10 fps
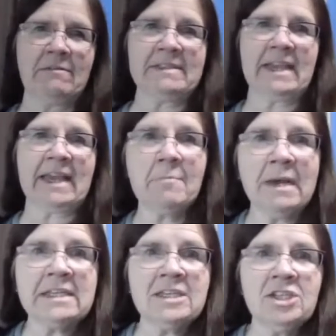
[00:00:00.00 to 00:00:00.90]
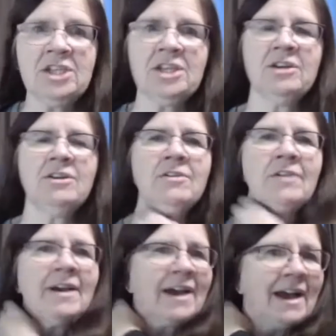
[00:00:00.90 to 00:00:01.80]
I was like, I'm messaging you.
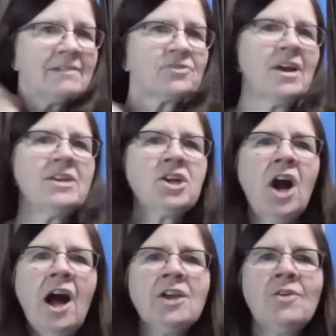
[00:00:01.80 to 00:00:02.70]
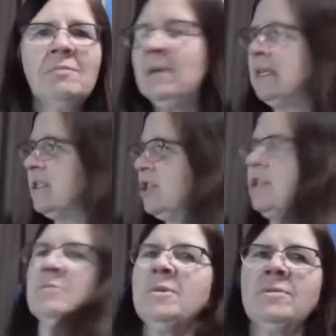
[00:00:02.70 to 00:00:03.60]
I tried to call you on
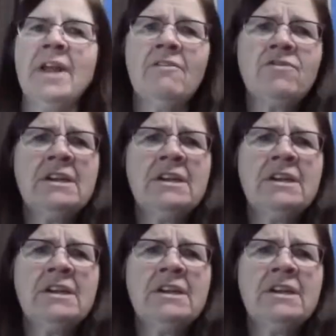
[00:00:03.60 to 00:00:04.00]
Messenger, but we're not